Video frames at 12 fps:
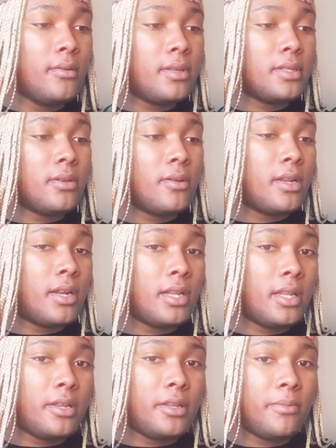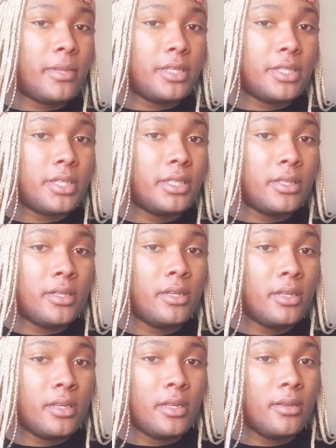What's going on in their dimension?
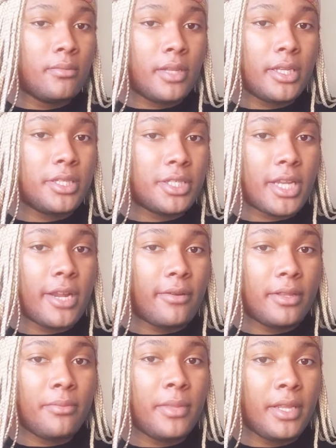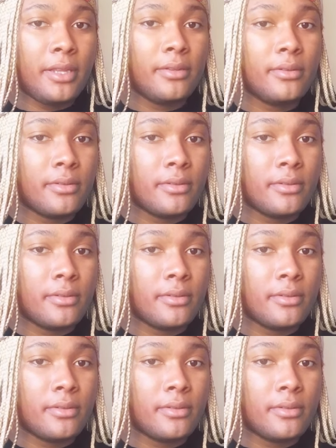Please share with me.